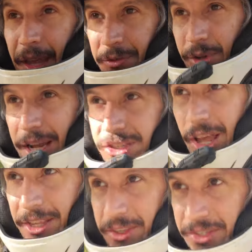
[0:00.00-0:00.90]
If you guys
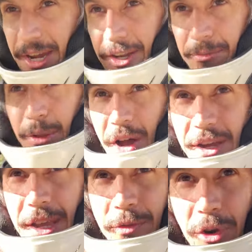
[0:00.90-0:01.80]
like this kind of
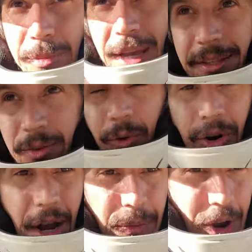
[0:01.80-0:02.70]
blogging format, where
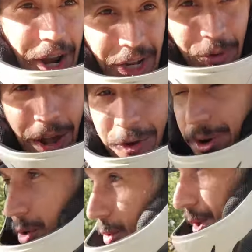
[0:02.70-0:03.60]
I'm riding around,
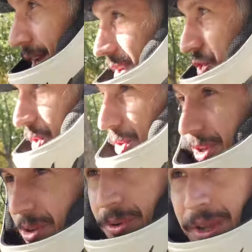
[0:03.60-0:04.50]
recording, and
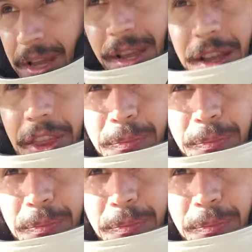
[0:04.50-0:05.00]
showing you the